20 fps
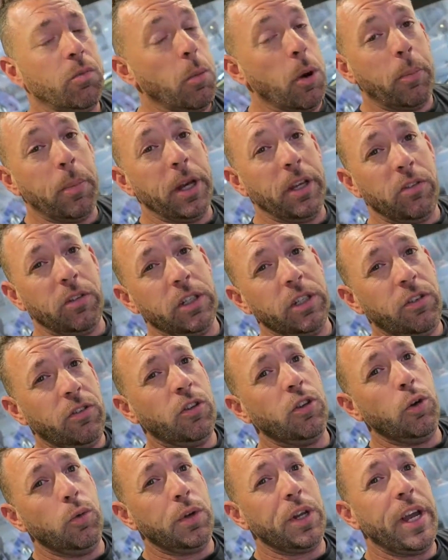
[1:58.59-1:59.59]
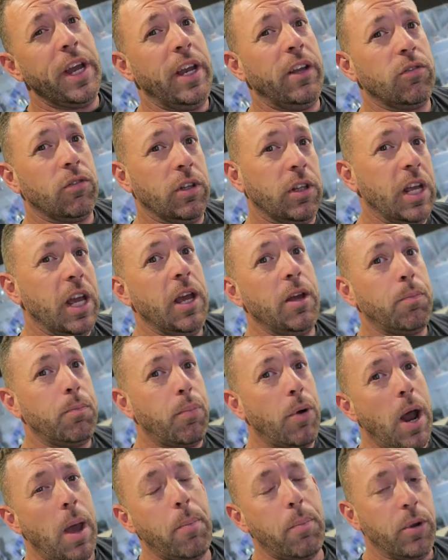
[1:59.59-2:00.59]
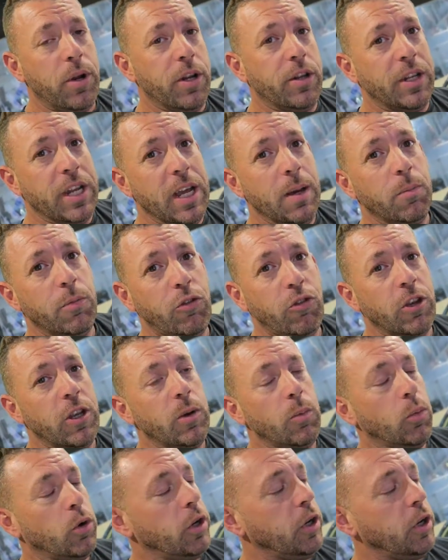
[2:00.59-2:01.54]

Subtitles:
well basically 2 days, a day prep and a day machine